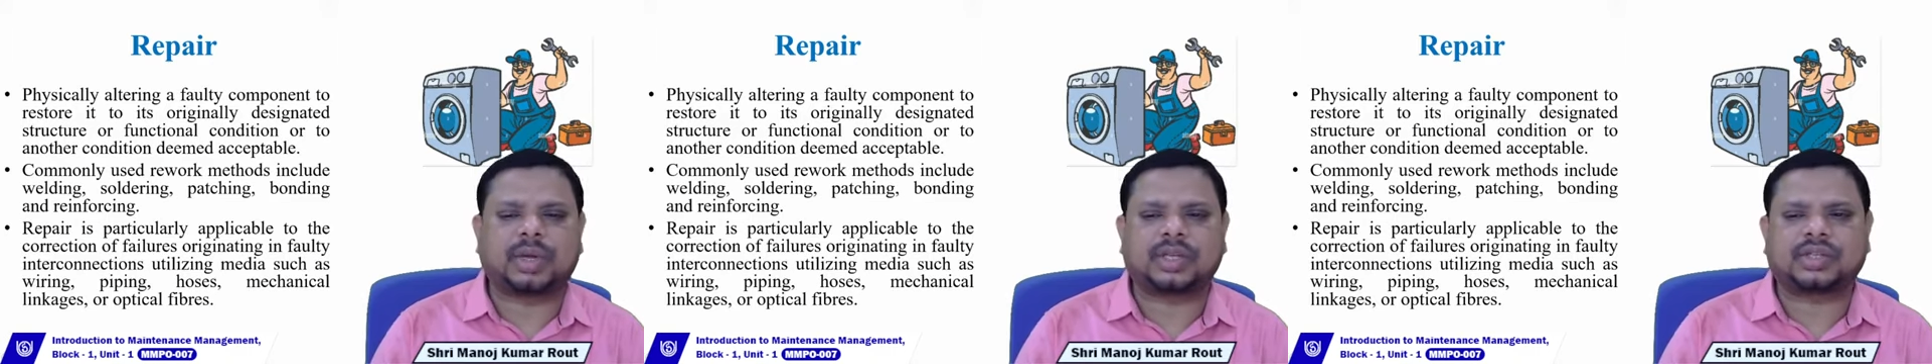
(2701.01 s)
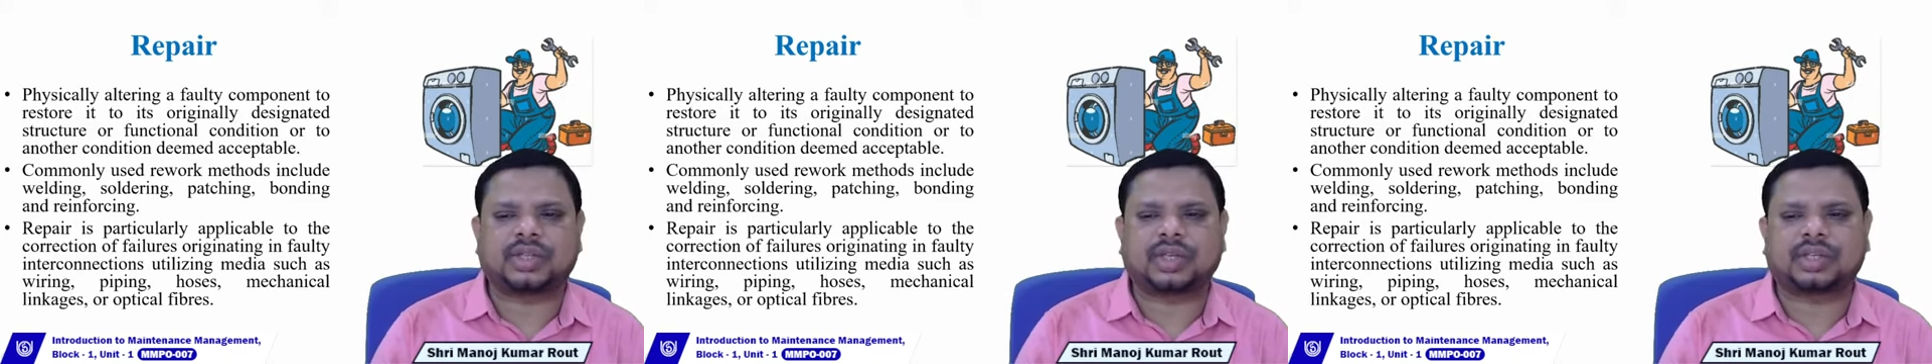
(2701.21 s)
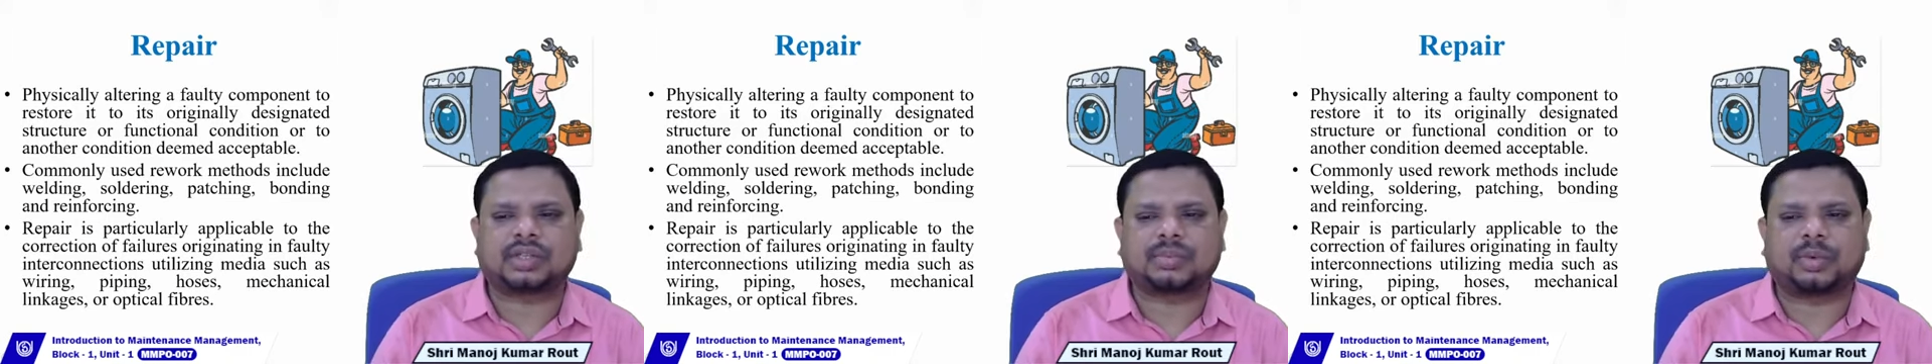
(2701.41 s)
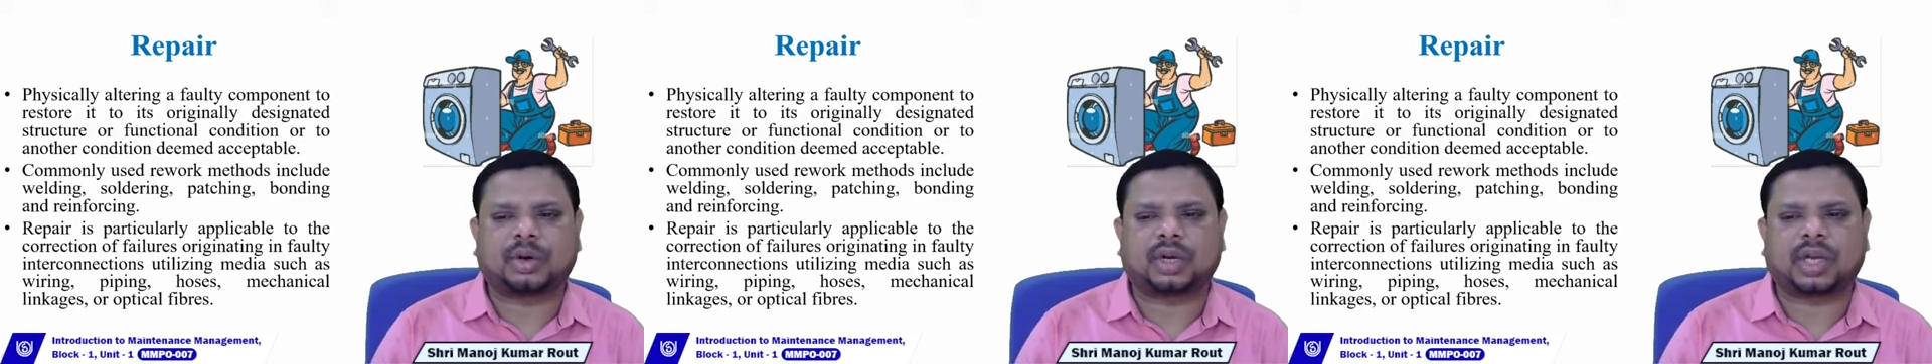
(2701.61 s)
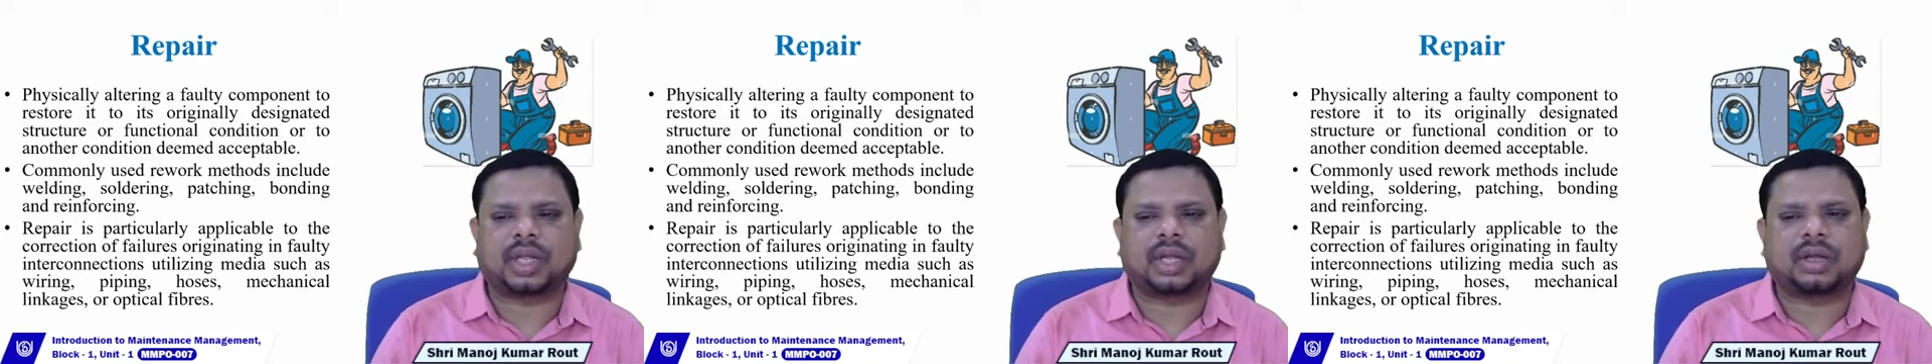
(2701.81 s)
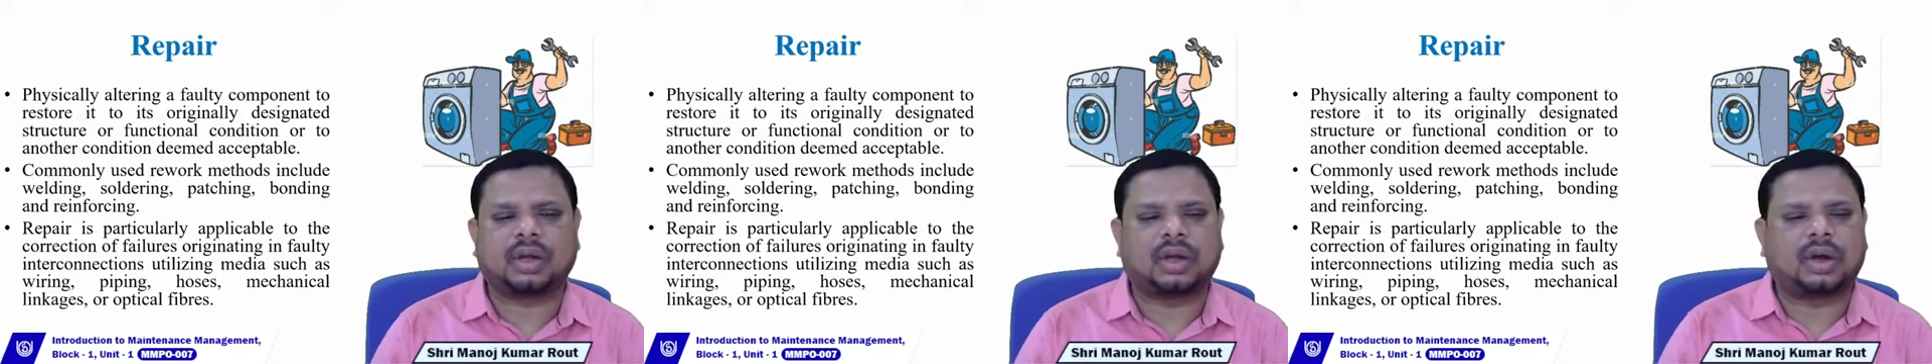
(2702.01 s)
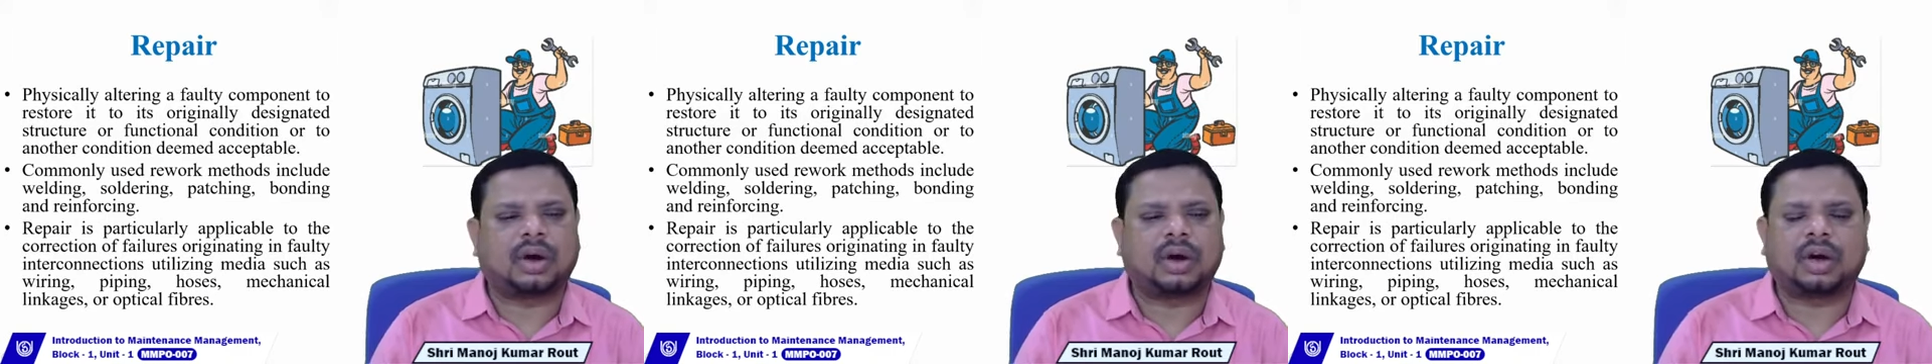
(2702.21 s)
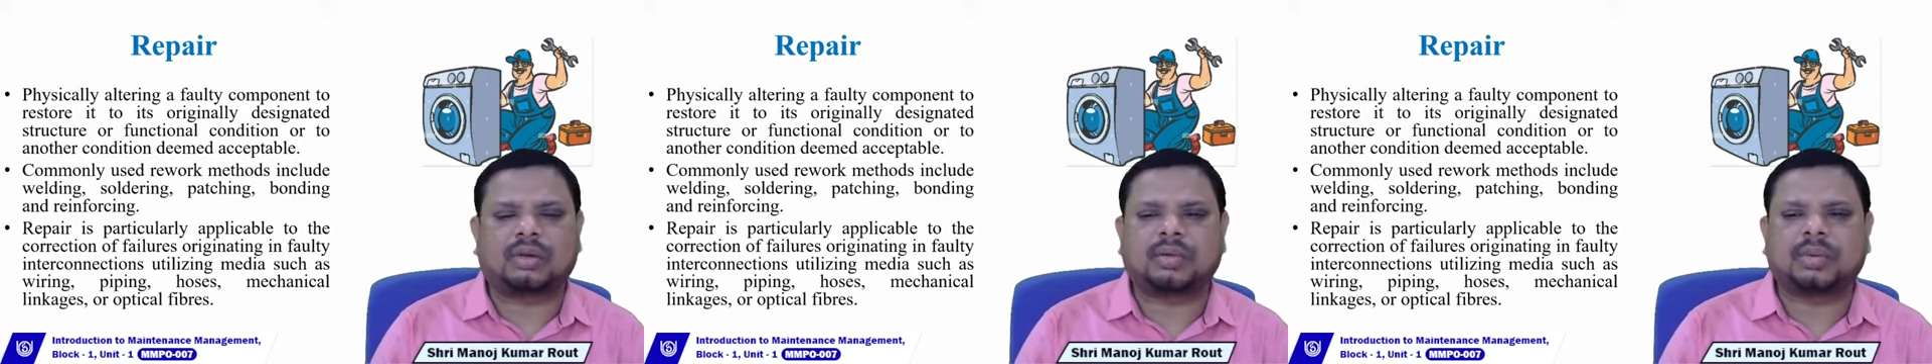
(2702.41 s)
patching, bonding,
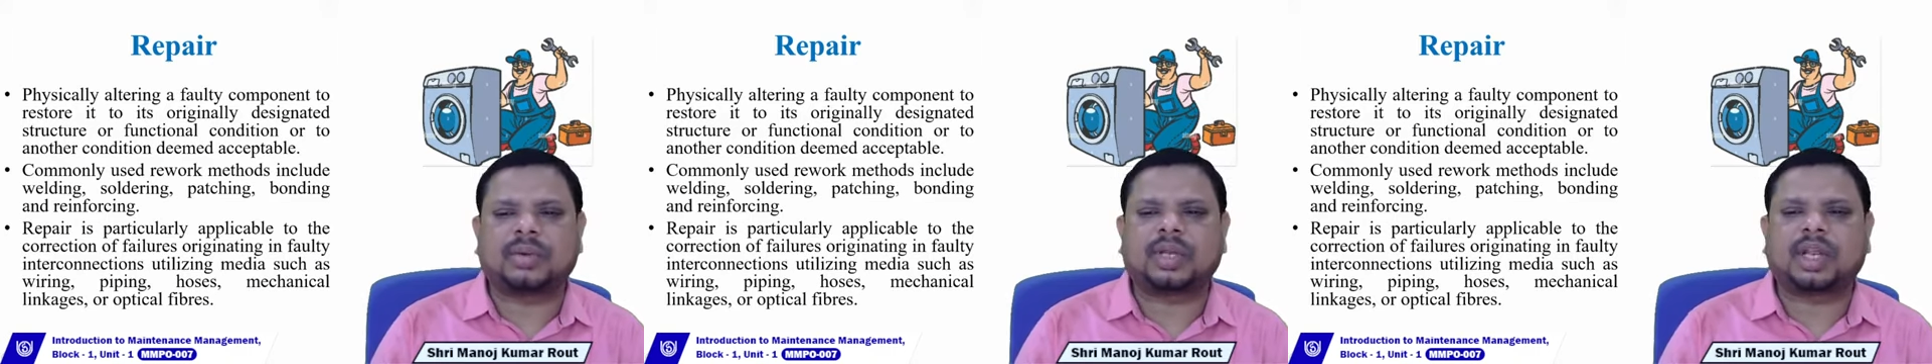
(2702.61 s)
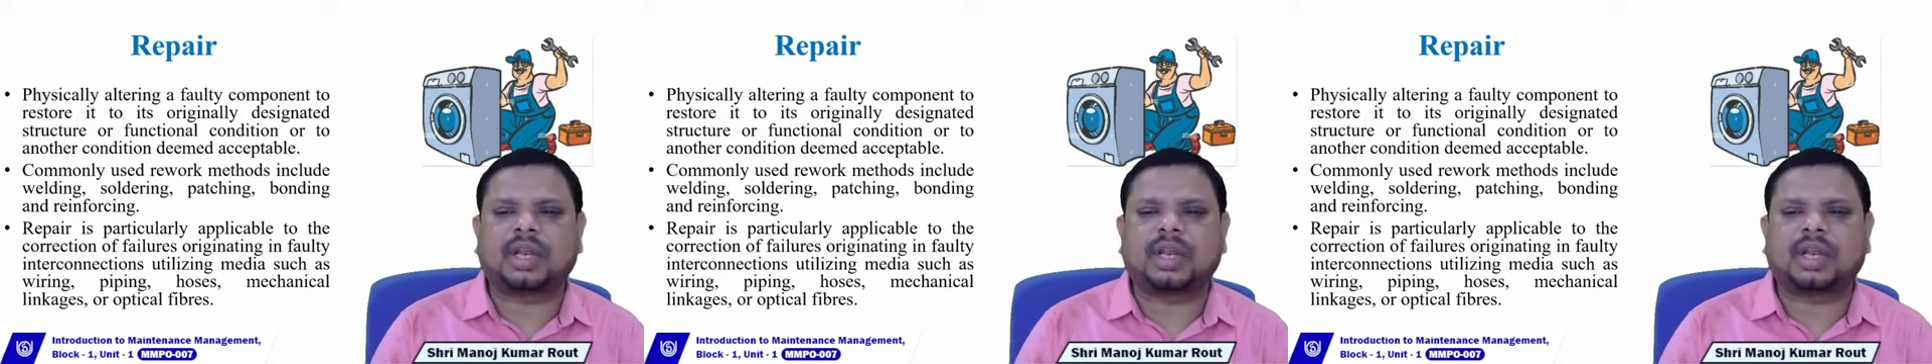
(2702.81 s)
or maybe